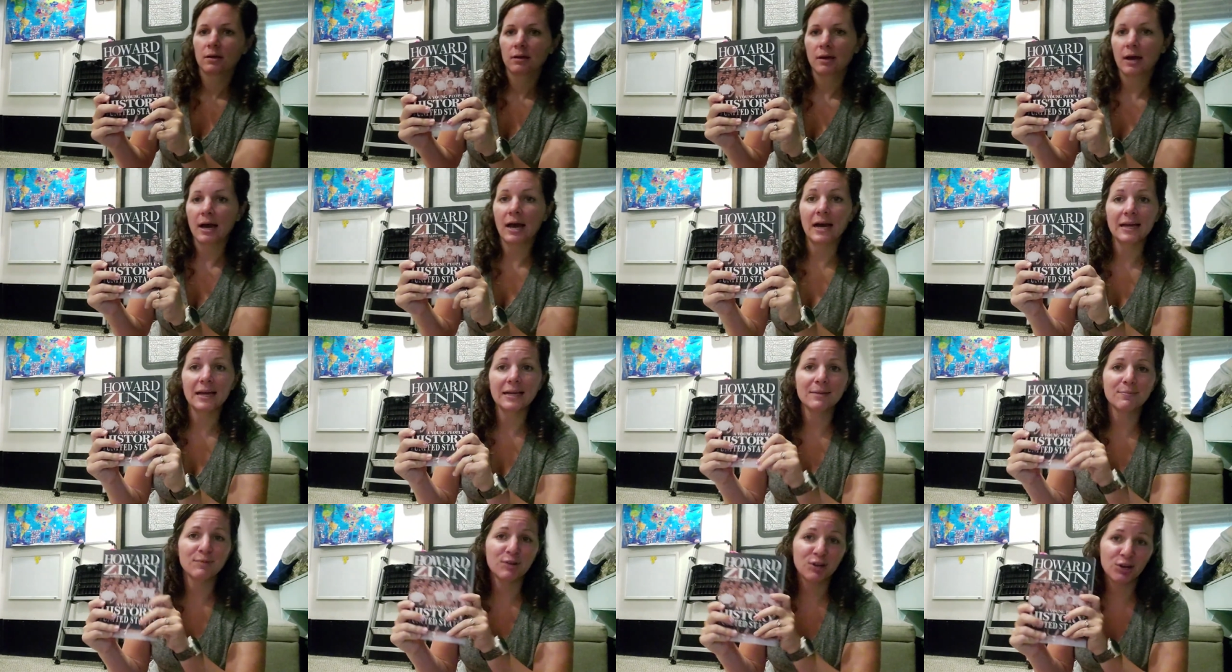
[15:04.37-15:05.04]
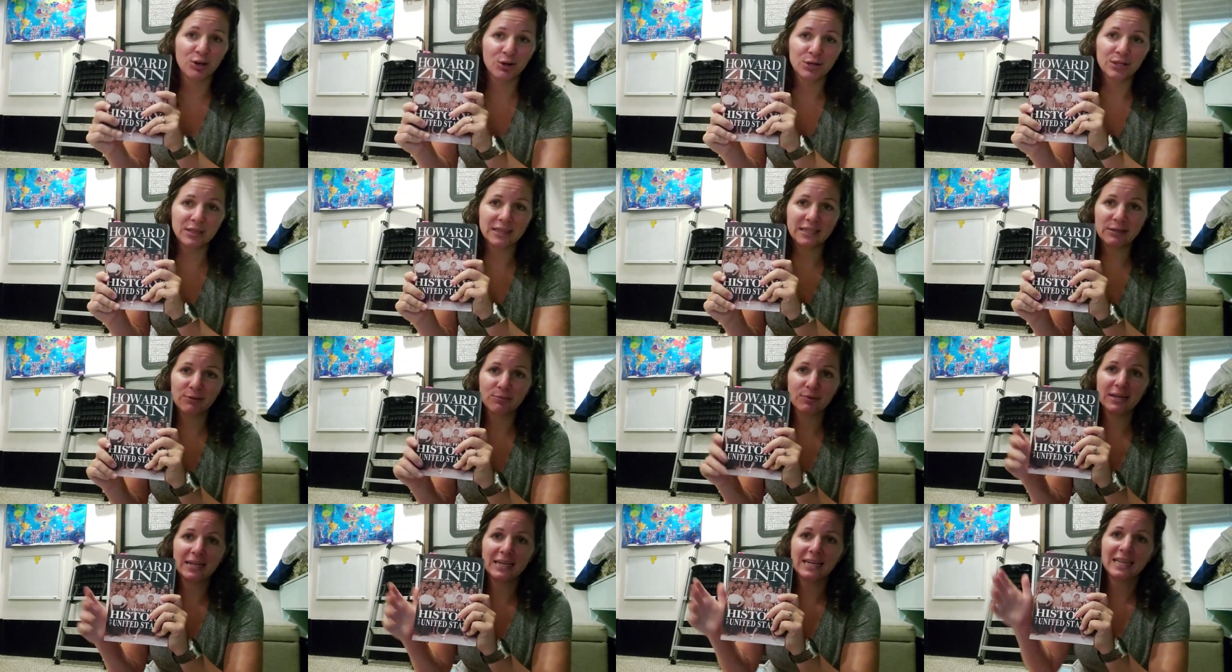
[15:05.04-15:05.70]
I am currently
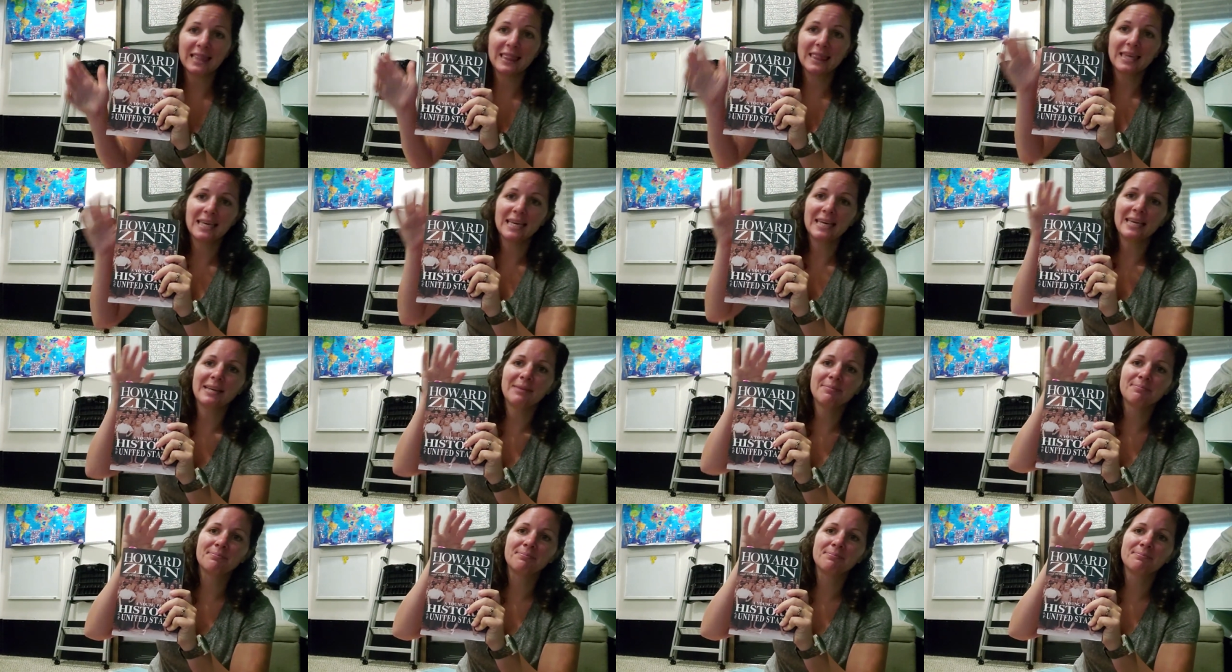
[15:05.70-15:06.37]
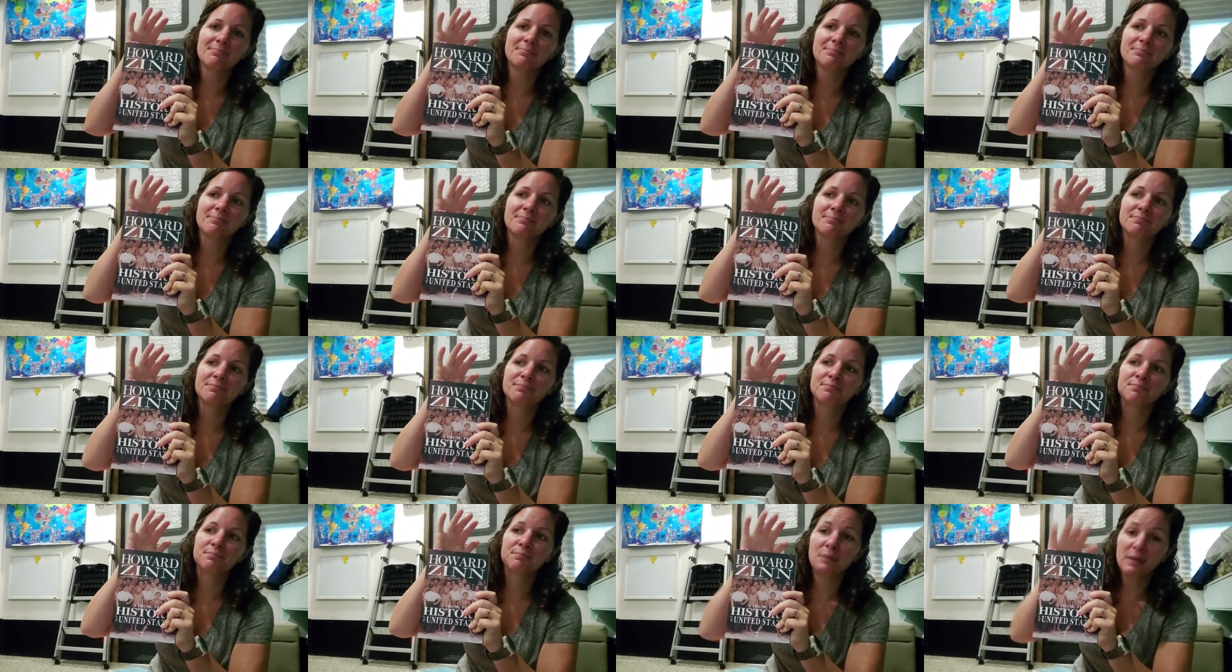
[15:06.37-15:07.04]
reading the
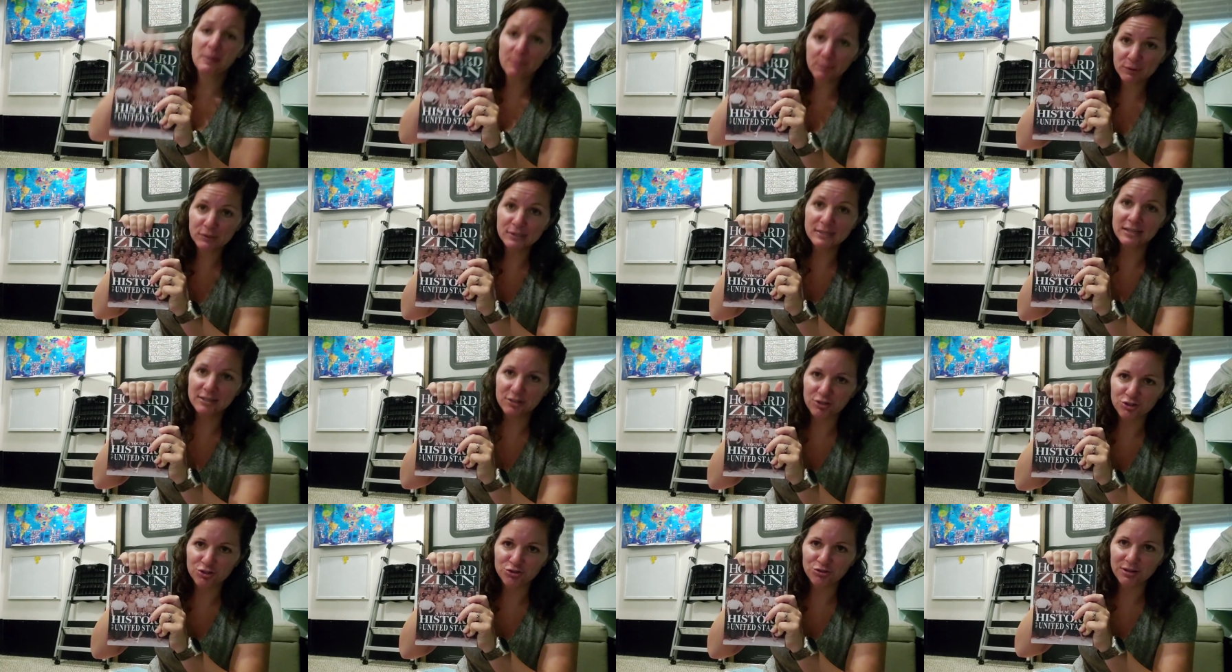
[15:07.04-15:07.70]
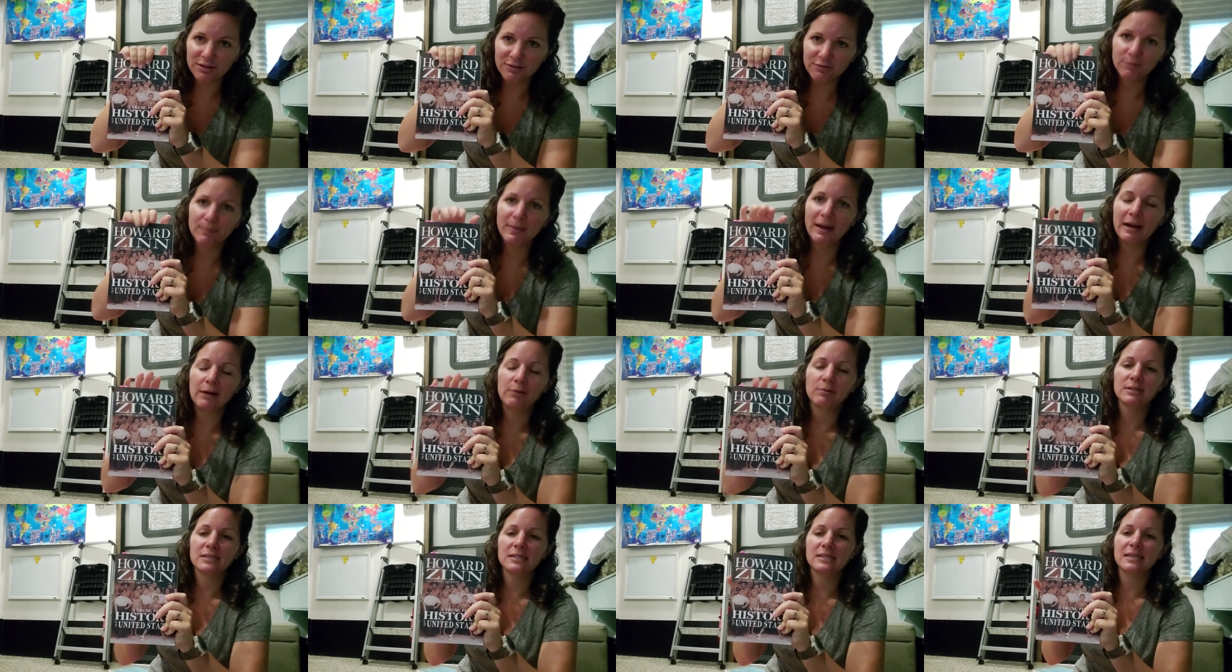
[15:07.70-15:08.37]
People's History from
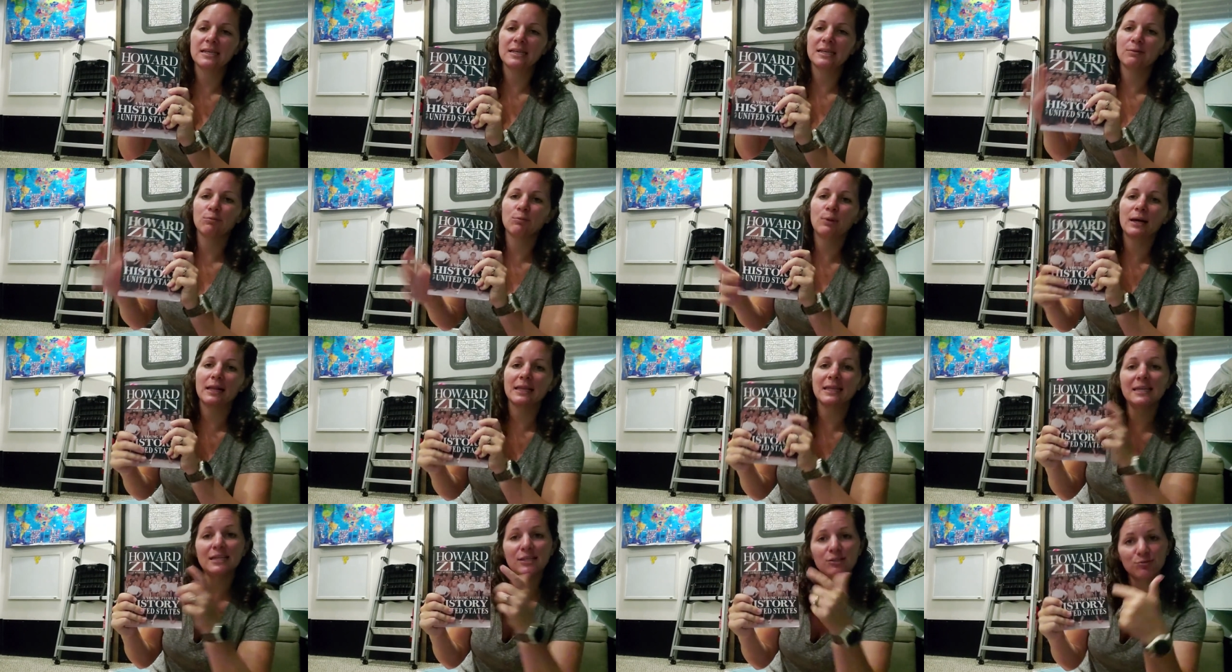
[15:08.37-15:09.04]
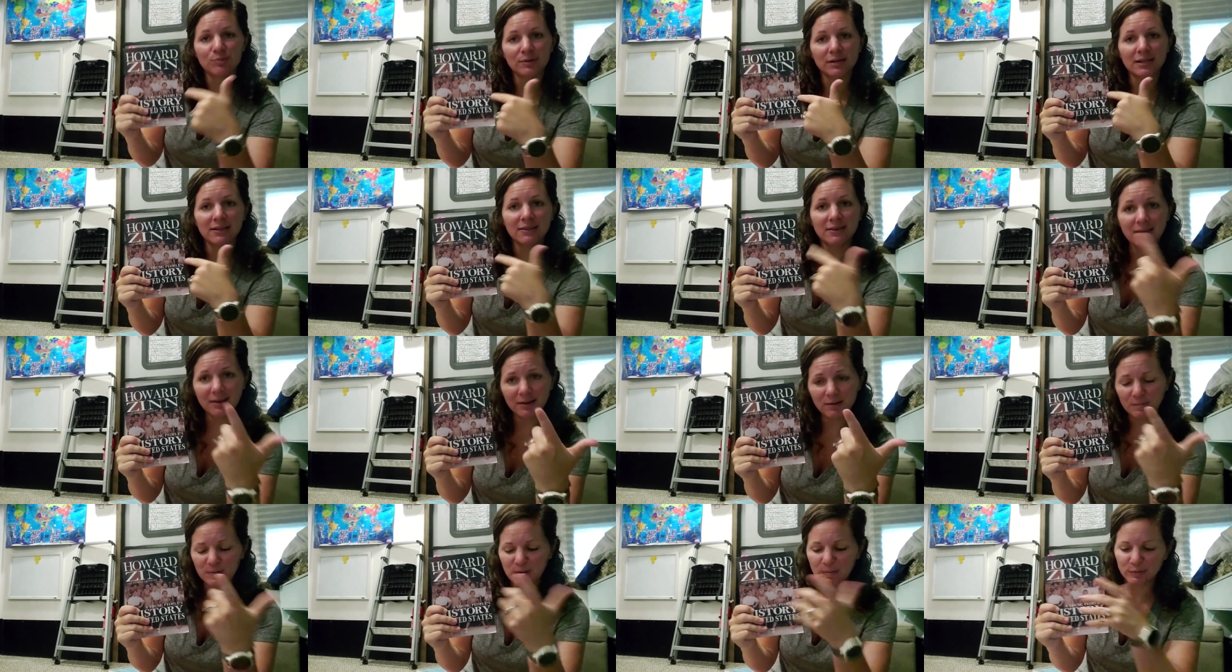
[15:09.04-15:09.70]
Howard Zinn while he's reading the
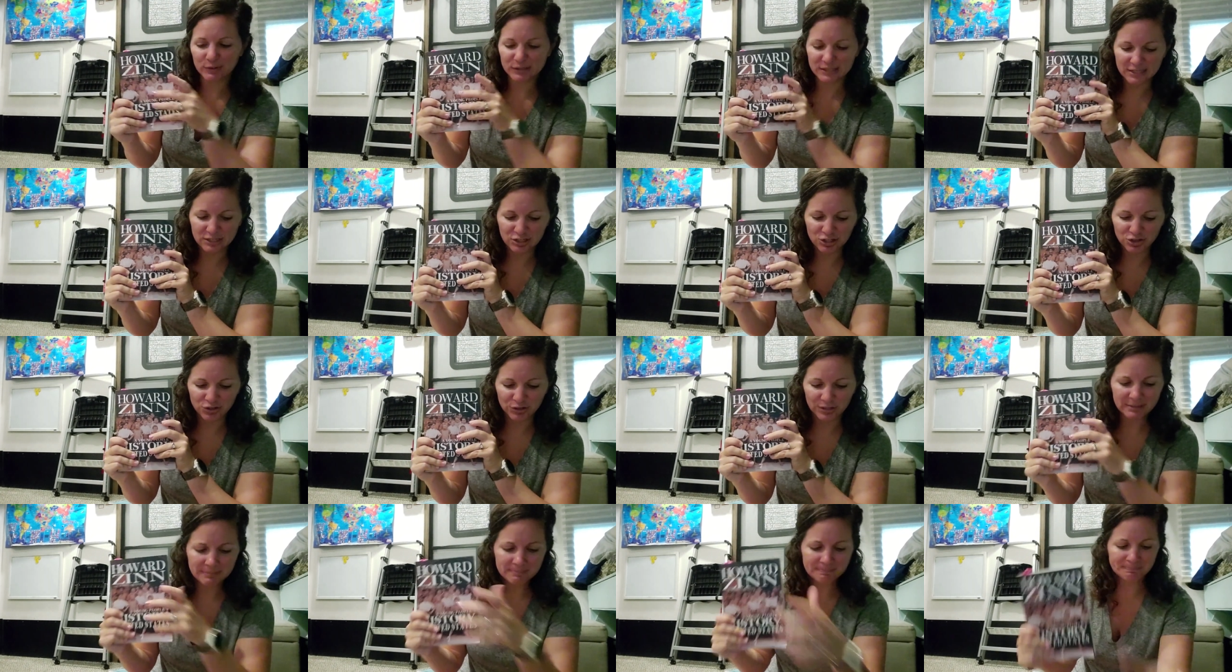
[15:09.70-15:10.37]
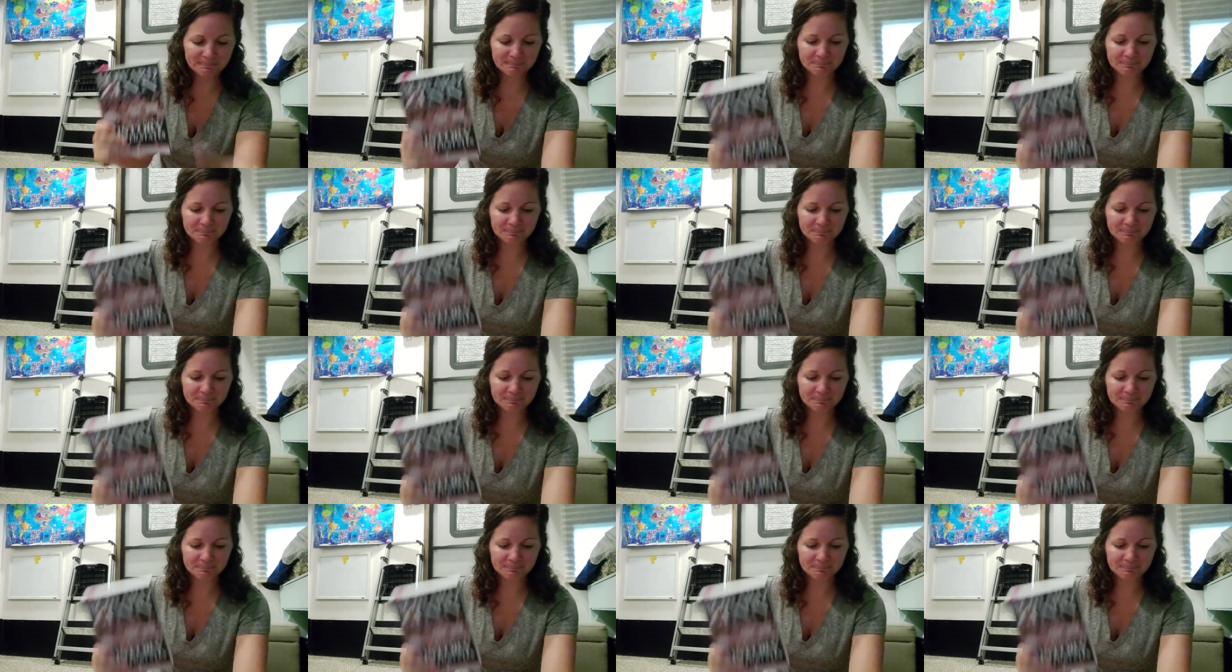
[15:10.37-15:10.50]
Young People's History.